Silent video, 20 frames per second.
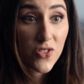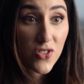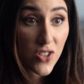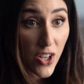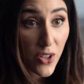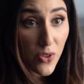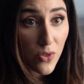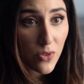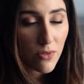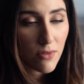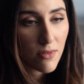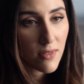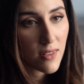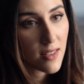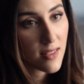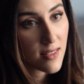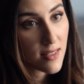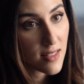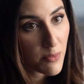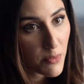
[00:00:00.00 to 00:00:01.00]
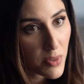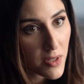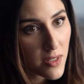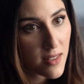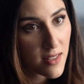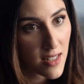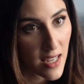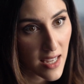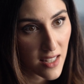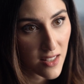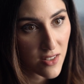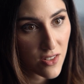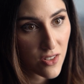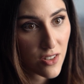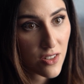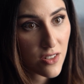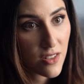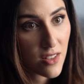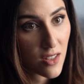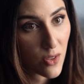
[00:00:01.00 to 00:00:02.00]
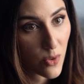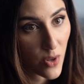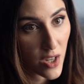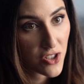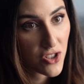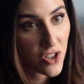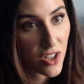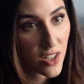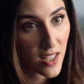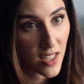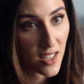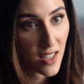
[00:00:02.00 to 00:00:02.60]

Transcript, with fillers: So, the simplest answer to the question